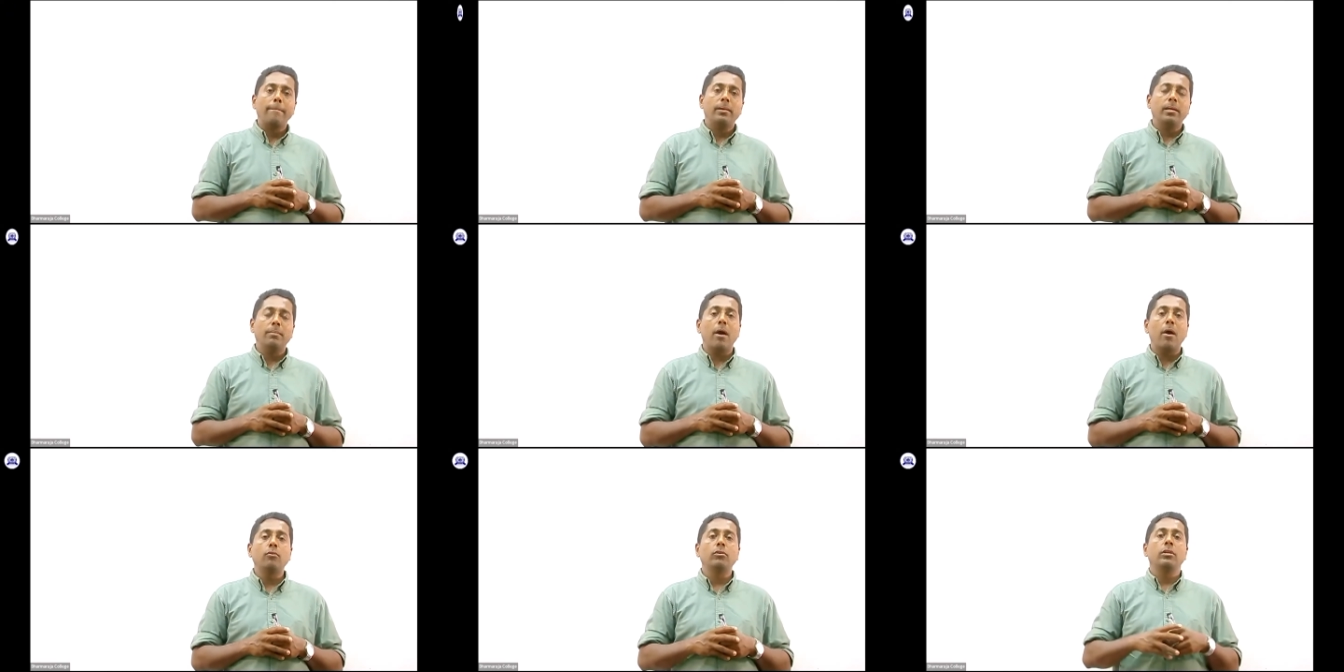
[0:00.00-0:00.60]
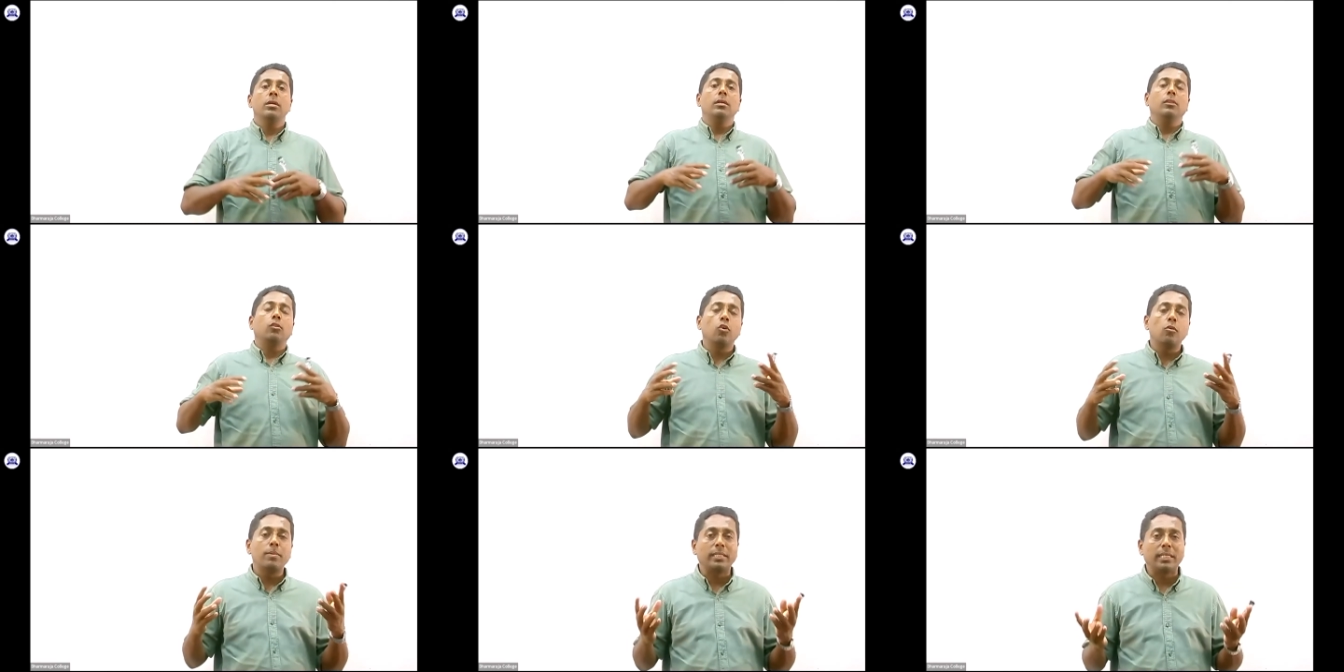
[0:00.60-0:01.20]
about
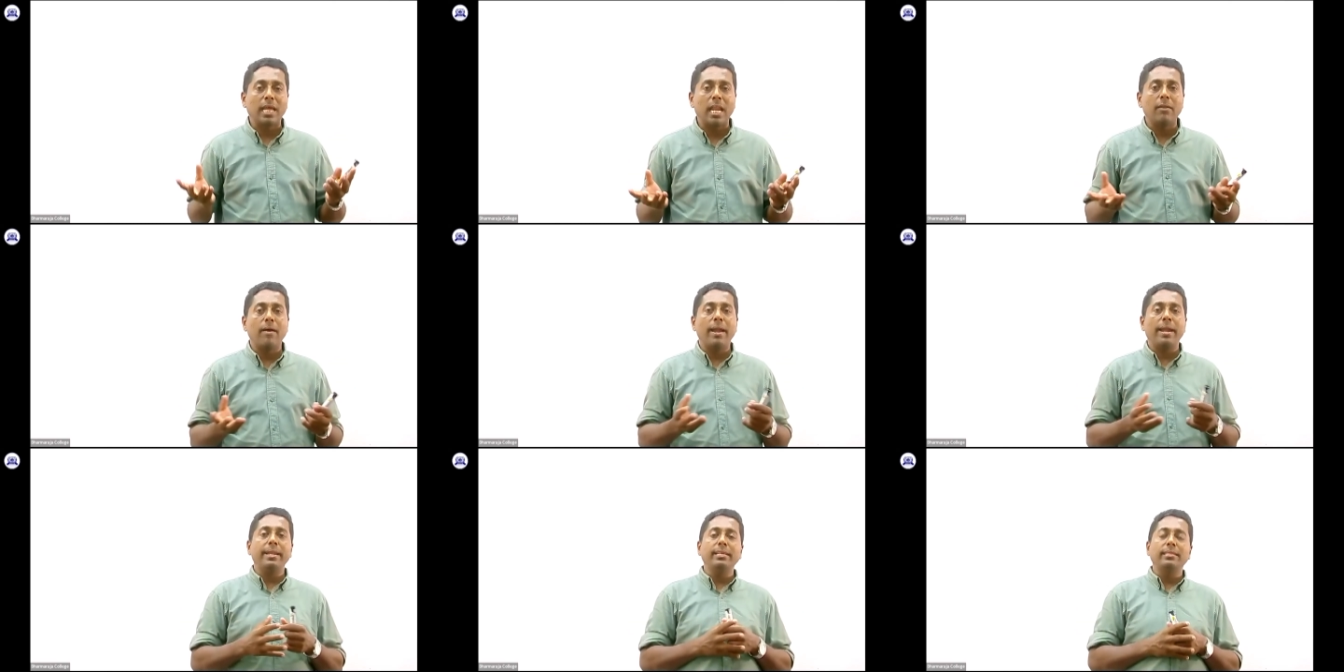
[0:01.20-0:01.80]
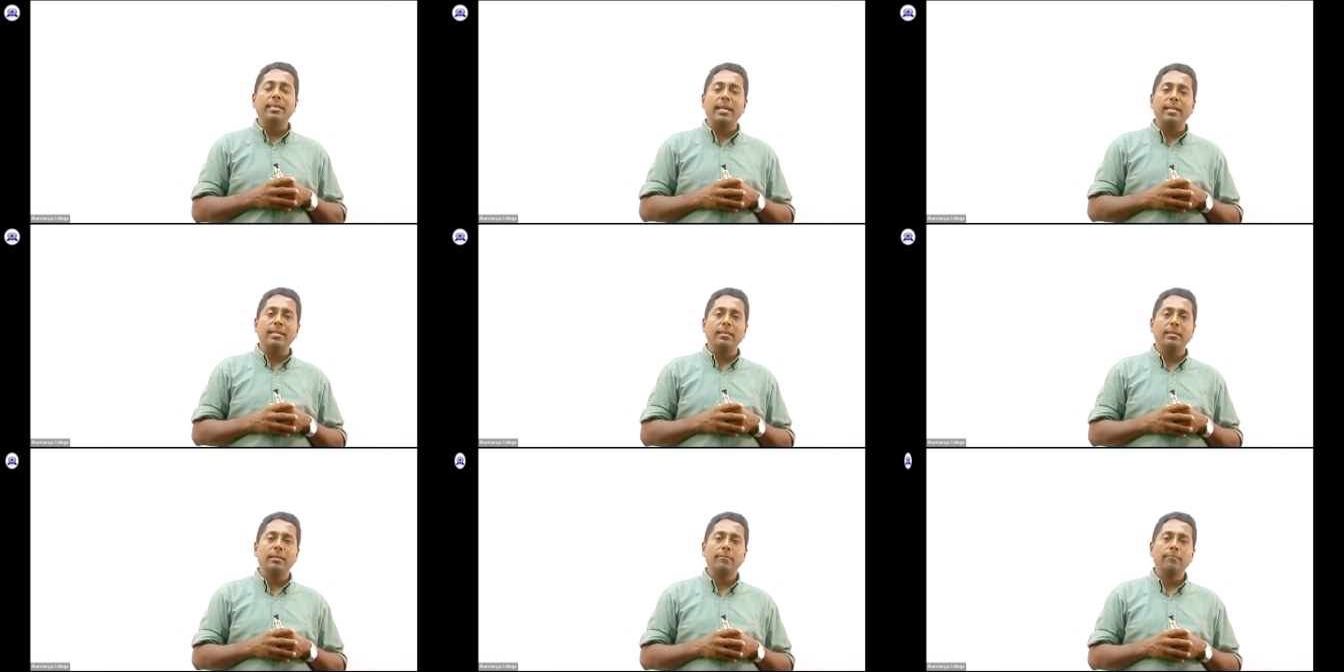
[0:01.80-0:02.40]
Thomas Alva
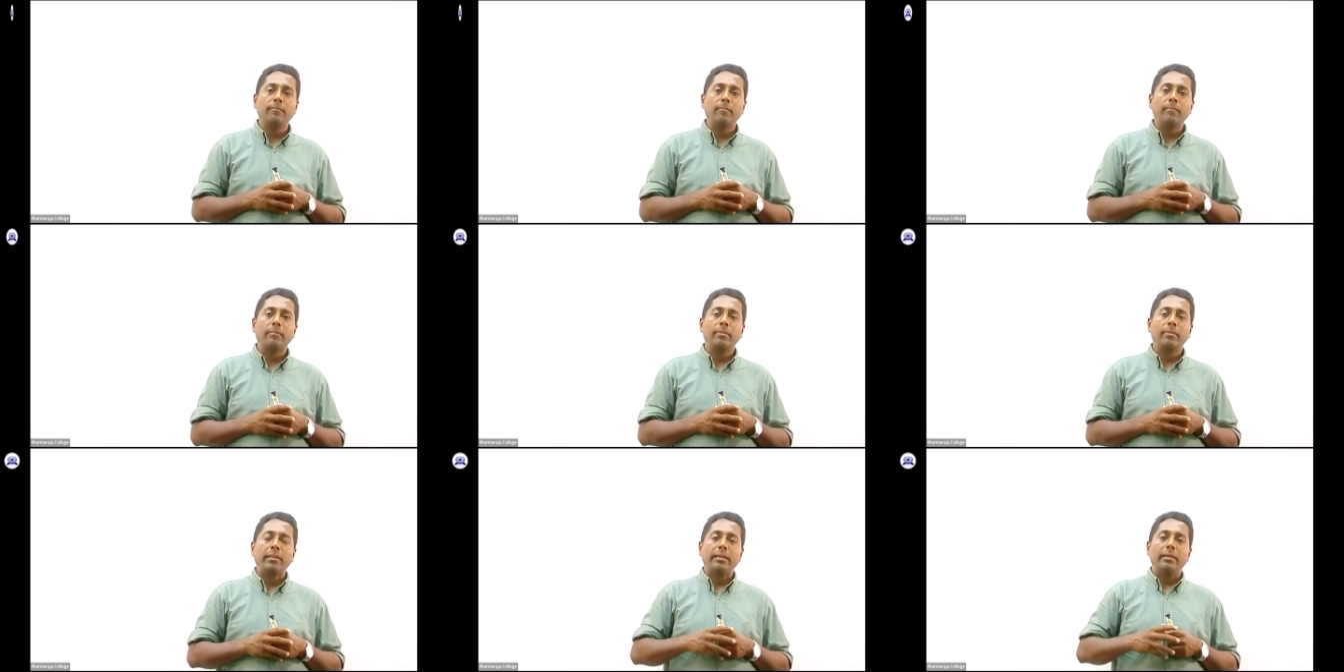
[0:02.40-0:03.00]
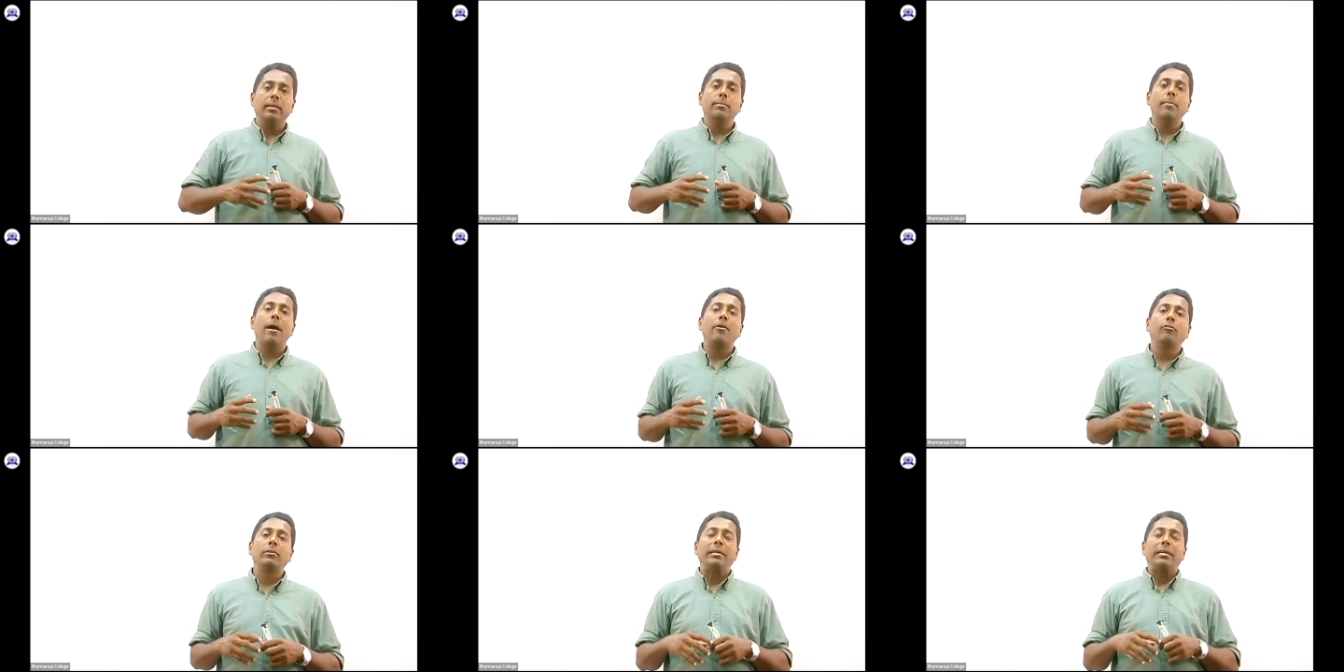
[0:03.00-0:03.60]
Edison,
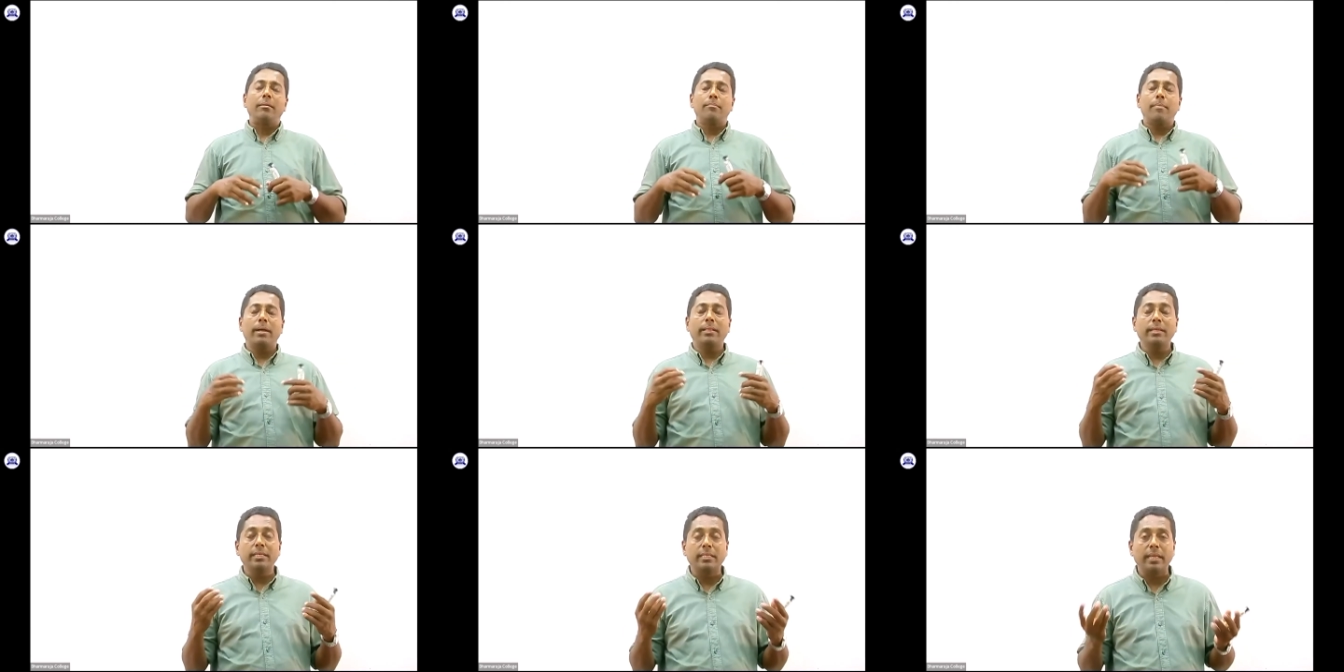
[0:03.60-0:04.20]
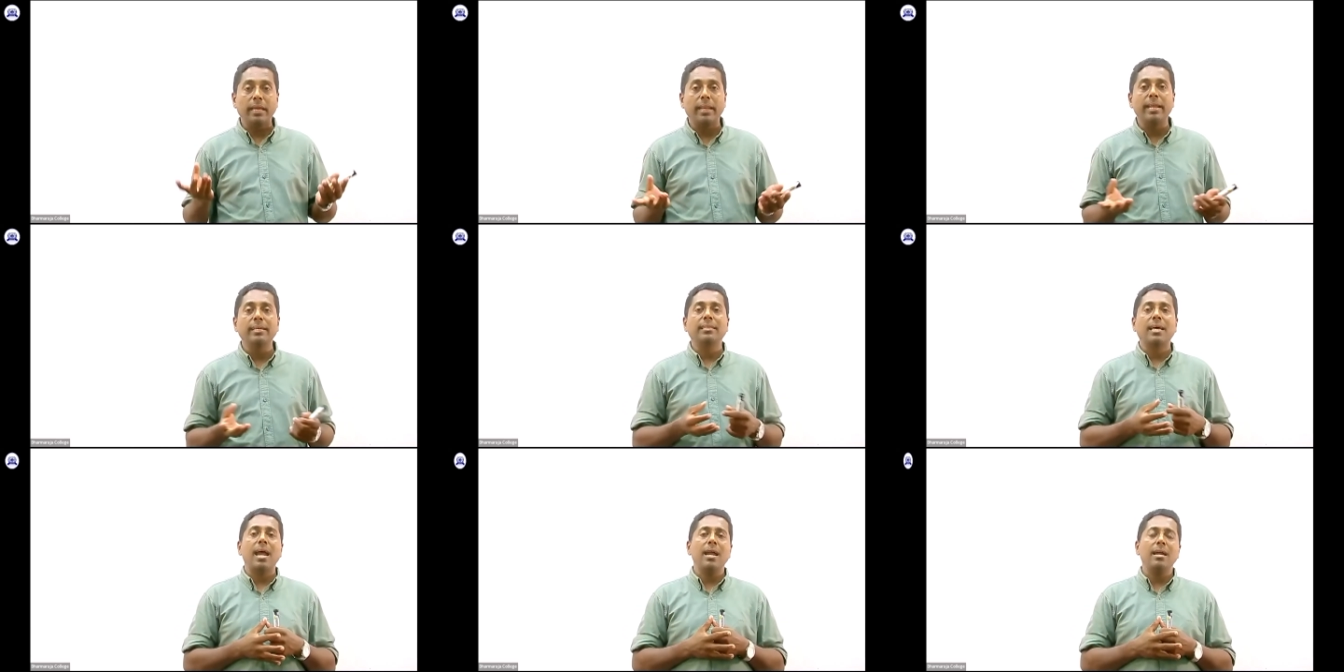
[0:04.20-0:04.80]
about Mother
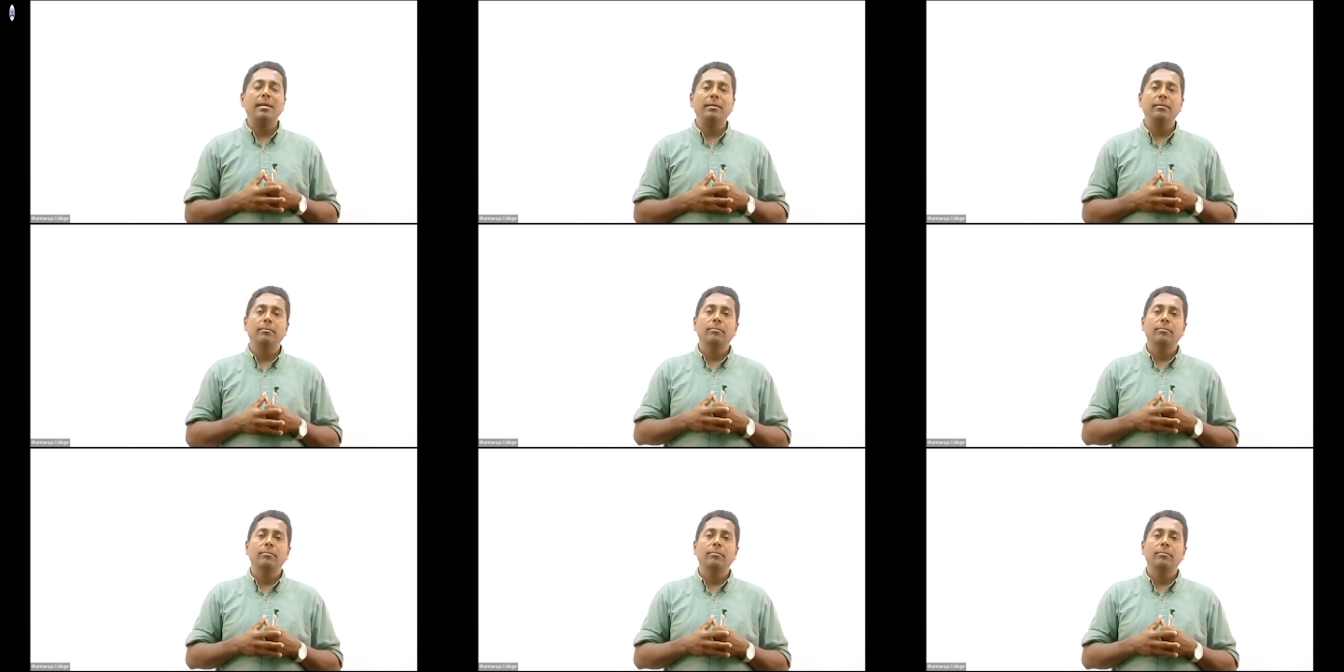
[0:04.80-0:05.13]
Teresa,